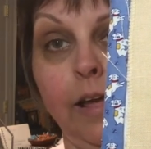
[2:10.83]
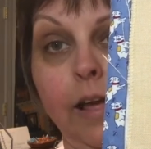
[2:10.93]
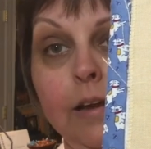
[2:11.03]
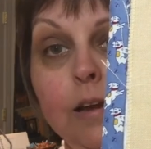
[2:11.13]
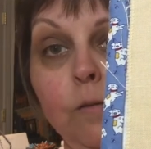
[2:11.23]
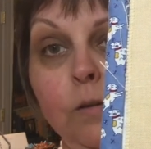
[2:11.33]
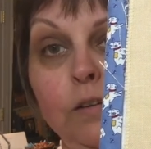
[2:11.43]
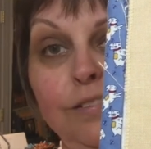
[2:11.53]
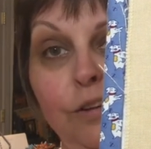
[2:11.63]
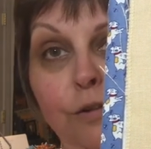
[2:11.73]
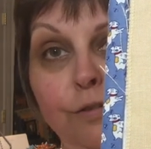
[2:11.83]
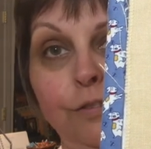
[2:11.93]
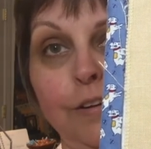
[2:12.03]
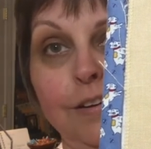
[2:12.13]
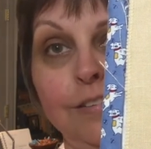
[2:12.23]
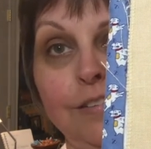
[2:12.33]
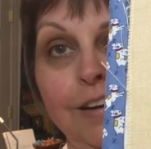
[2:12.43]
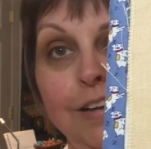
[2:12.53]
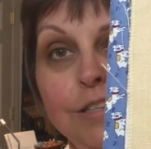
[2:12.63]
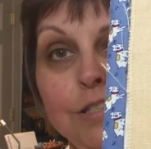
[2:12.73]
And it was so fun to
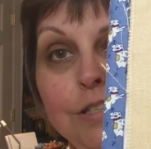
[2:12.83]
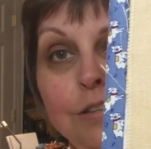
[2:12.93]
stitch.